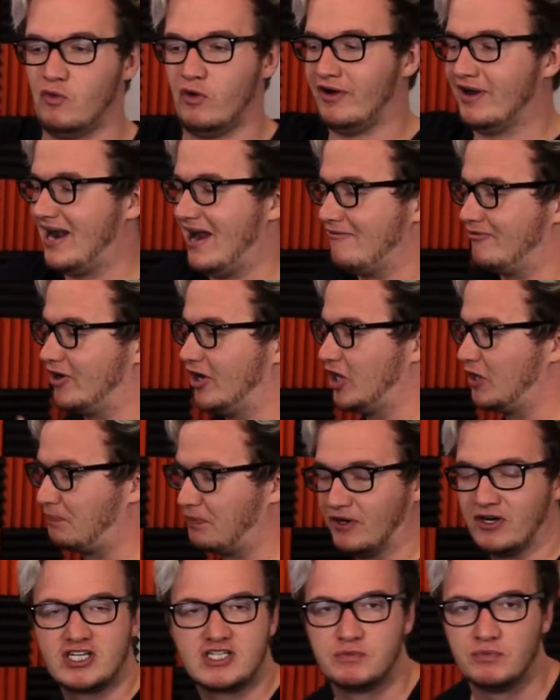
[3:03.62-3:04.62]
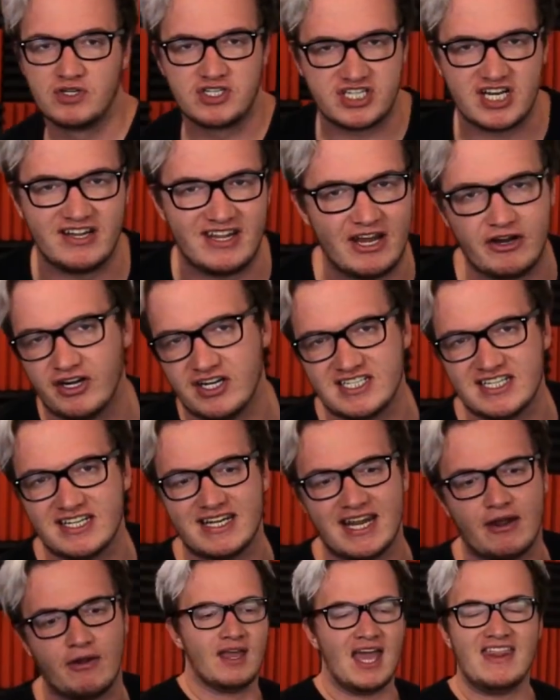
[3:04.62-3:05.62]
whatever other person was sitting there could sit
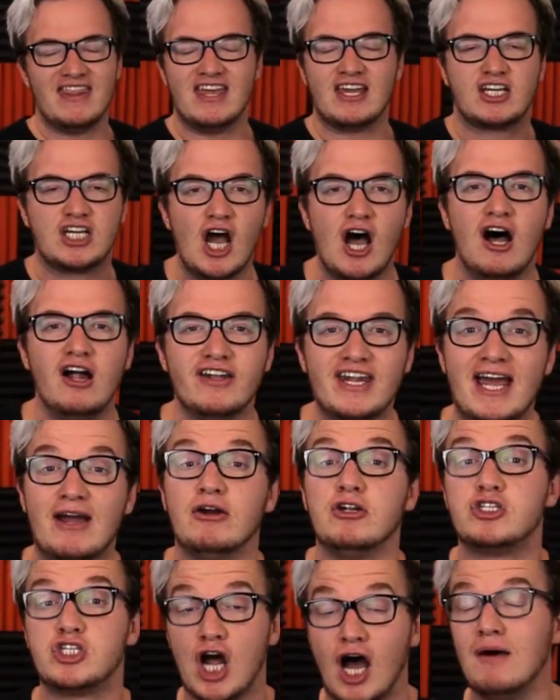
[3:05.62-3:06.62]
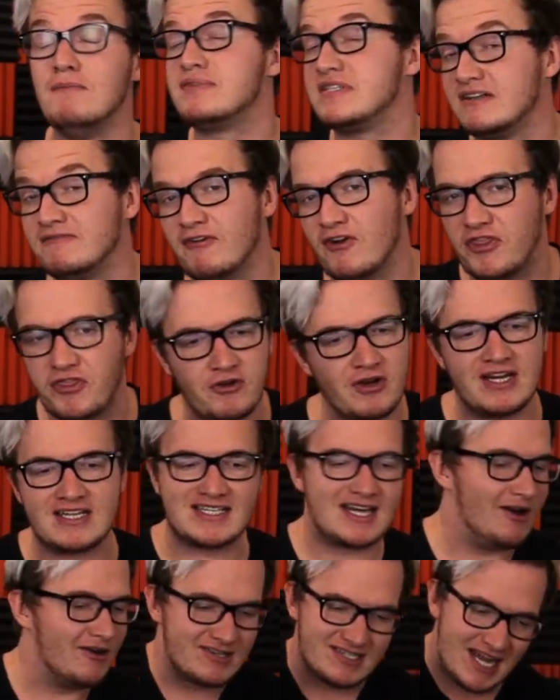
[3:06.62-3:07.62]
down. And they called out Thompson for three. So I was